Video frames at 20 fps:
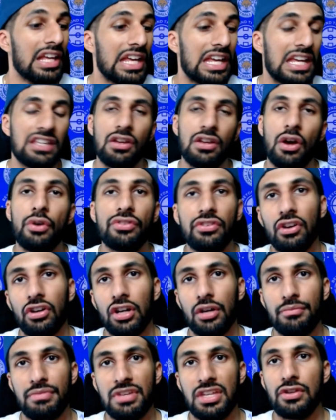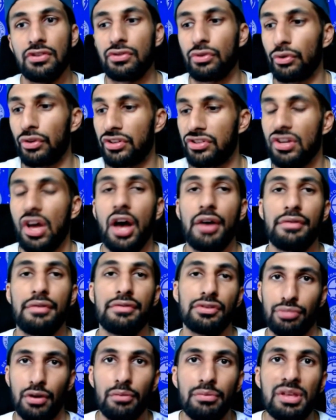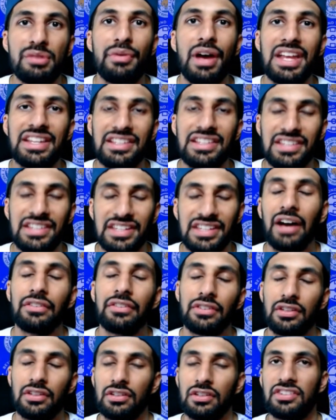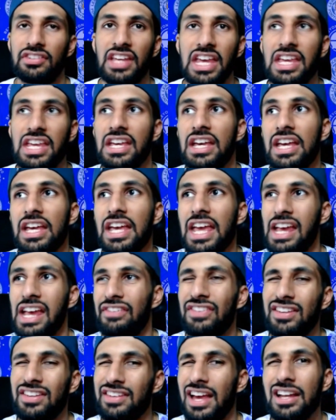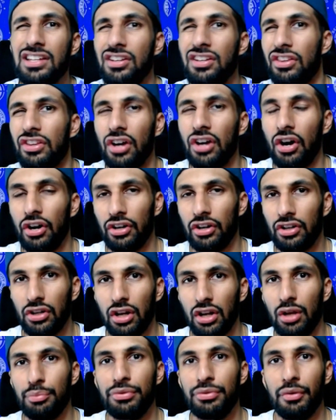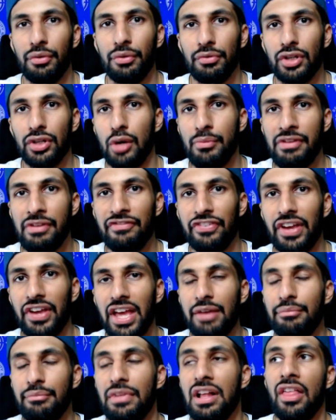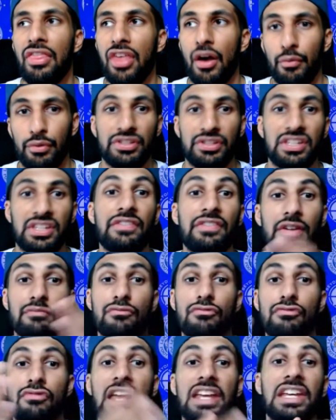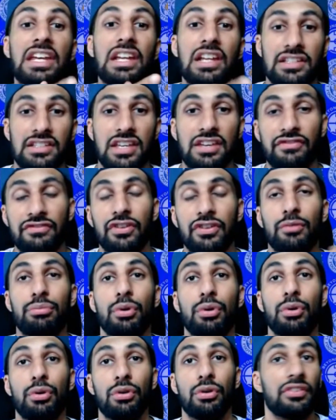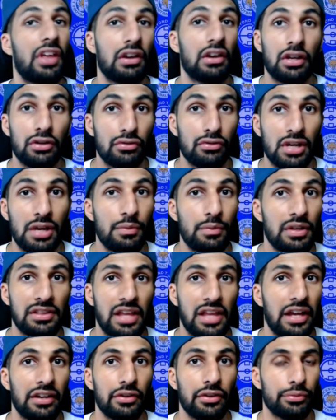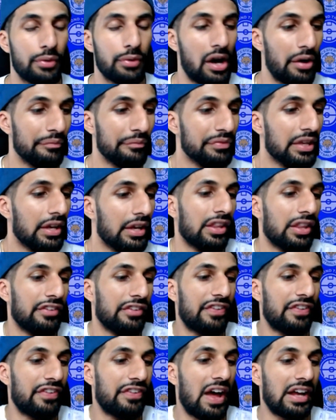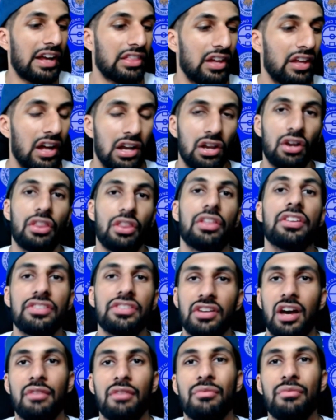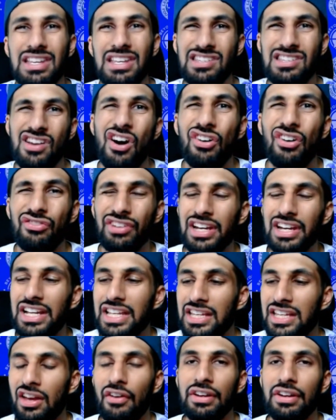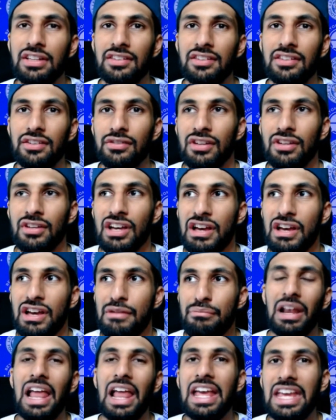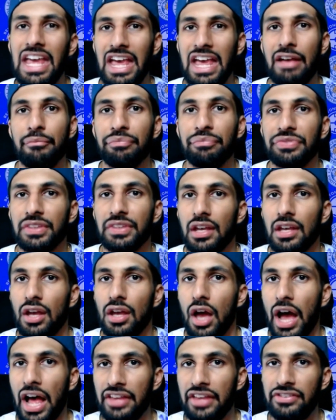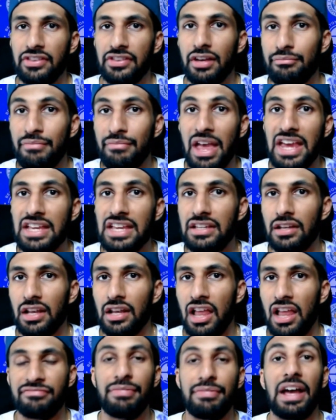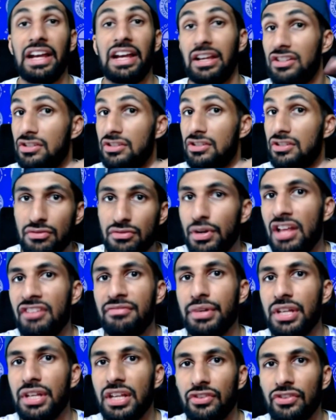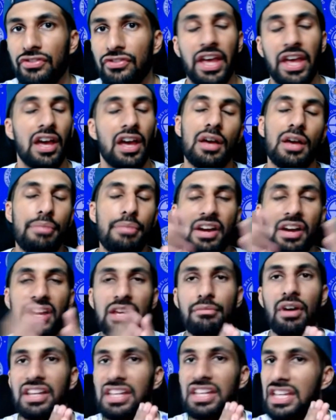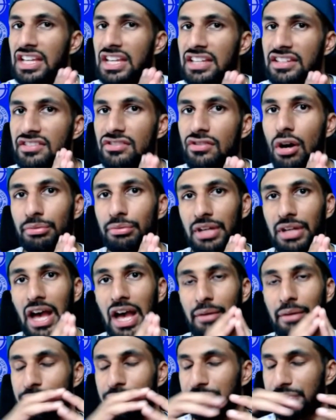He knows he's not going to be used all the time. He was probably waiting out to see if there's any other clubs that would come in for him that would give him regular team football. Because I agree with Dan as well. The fact that a lot of the time we're not really going to play him as the main left back, especially when everybody is fit. Bearing in mind, he is a stopgap.